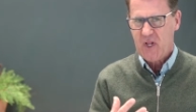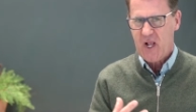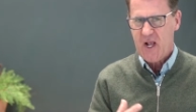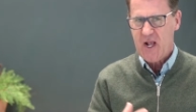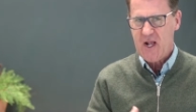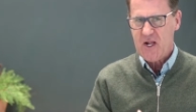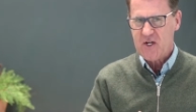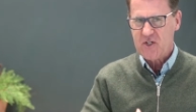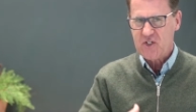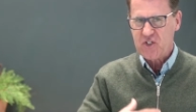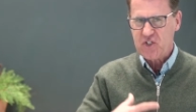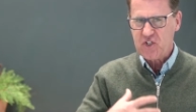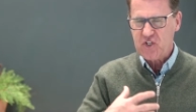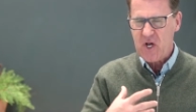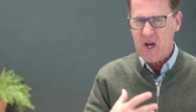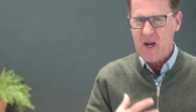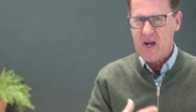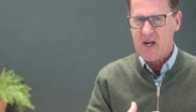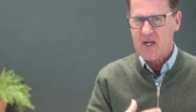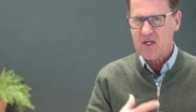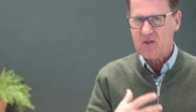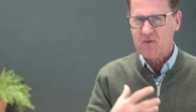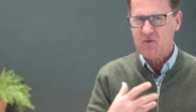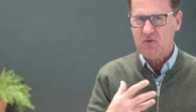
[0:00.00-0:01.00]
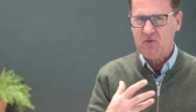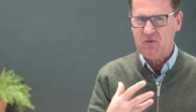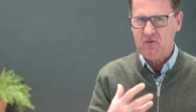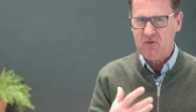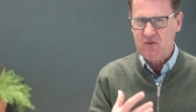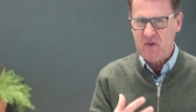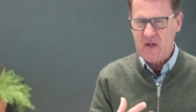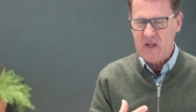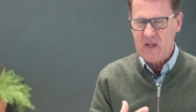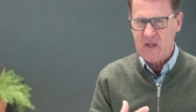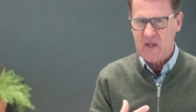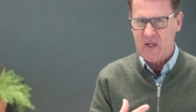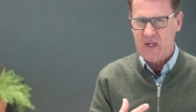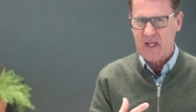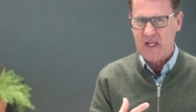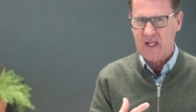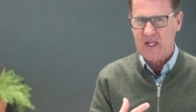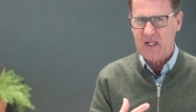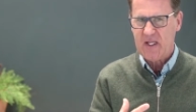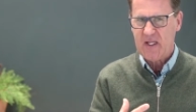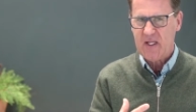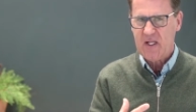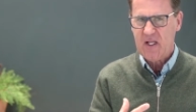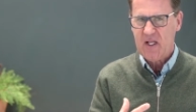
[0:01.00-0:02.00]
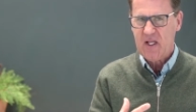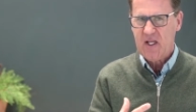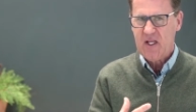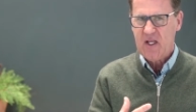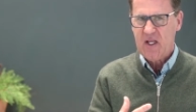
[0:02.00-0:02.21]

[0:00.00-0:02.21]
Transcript: a shared feeling